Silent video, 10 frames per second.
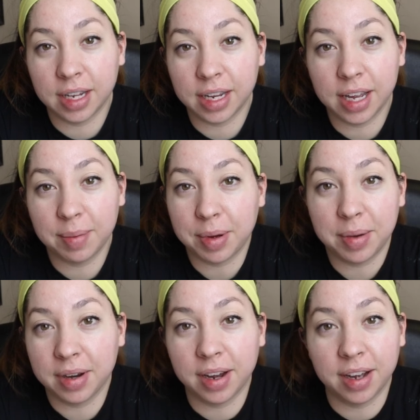like came
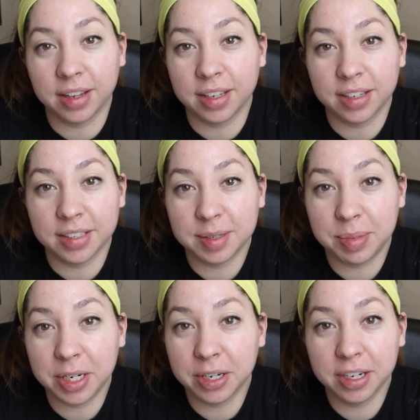on on the
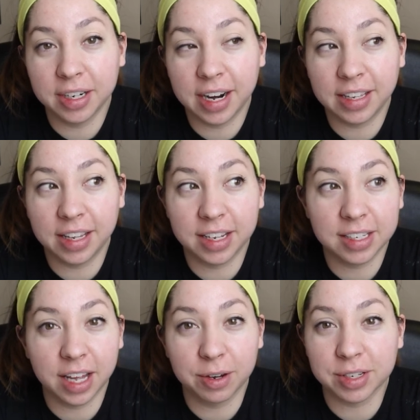speaker and then I
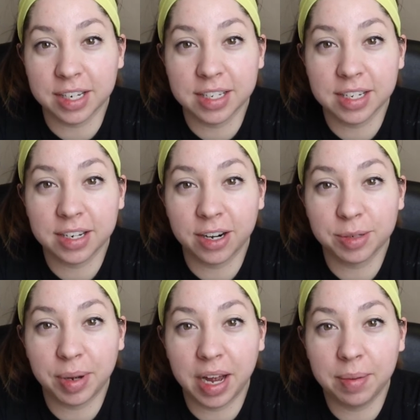saw there was like six
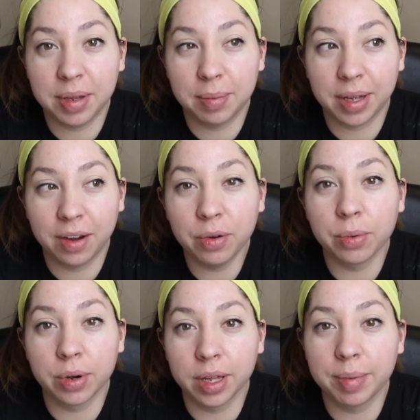cars behind me and I'm like have we
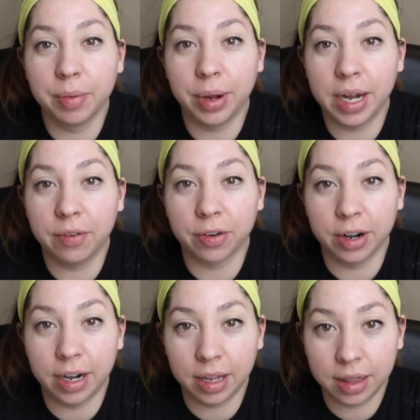really been waiting for
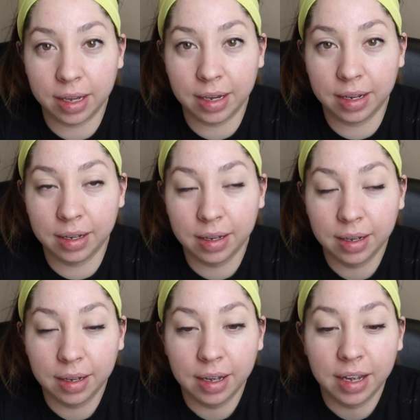nothing
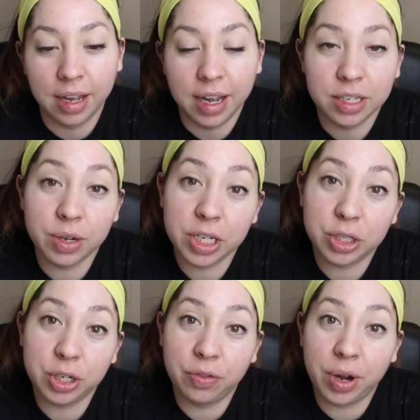so I
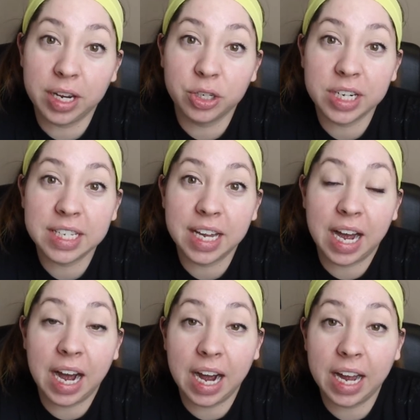just drove I tried to say
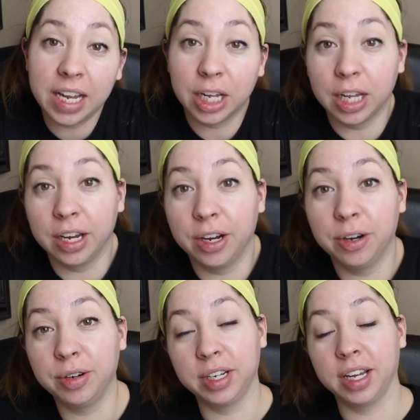hi
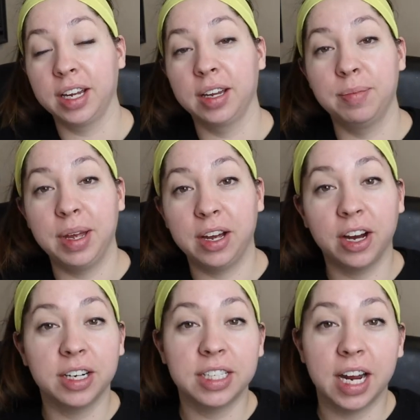hello and like make
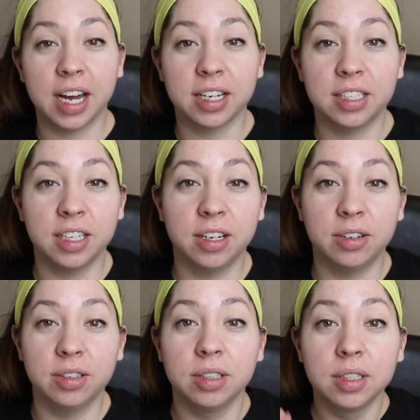contact you
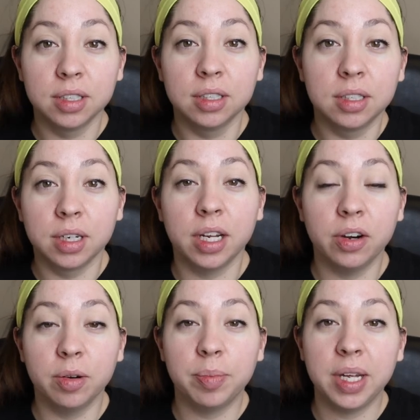know
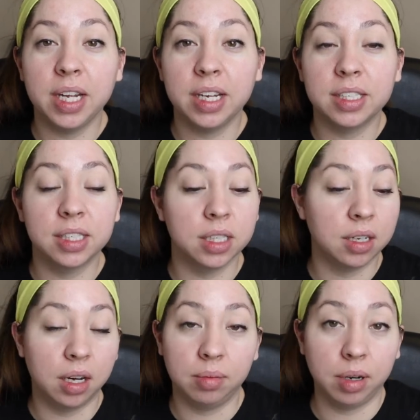here in peace
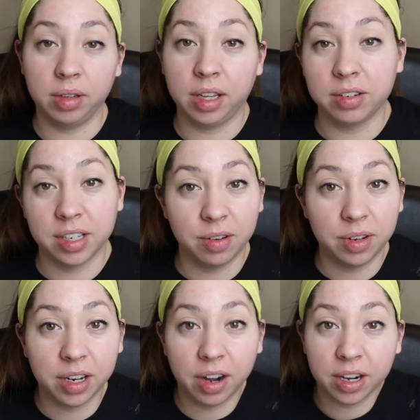uh, I don't think there's
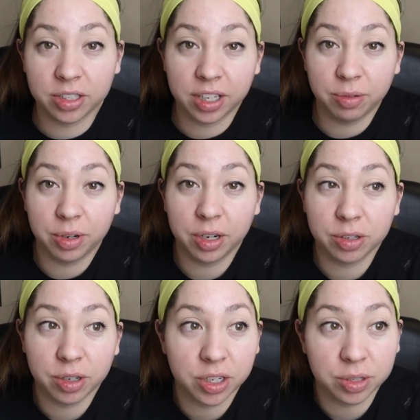anyone there actually at the
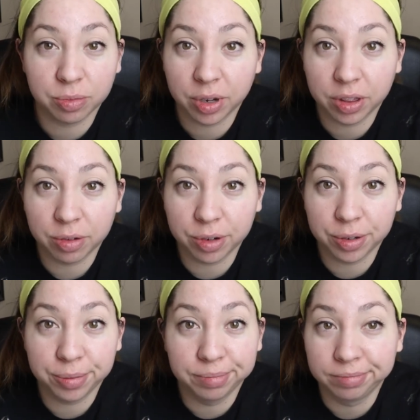window so I just went
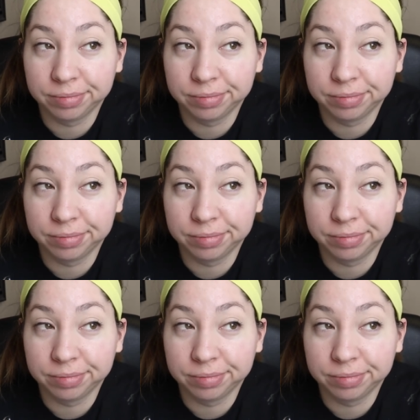through